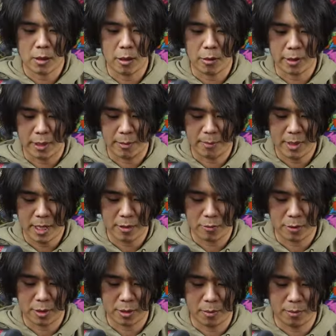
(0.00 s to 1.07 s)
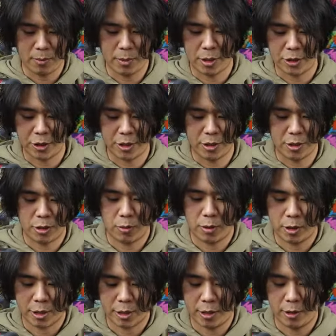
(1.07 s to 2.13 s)
okay. That was much easier.
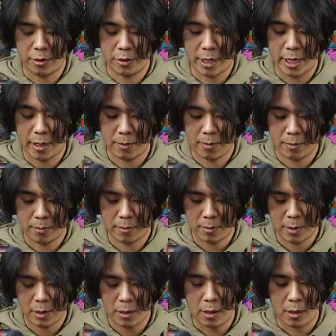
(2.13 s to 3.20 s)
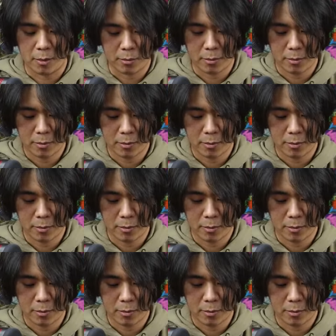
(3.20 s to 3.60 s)
We're just gonna do that. Oh,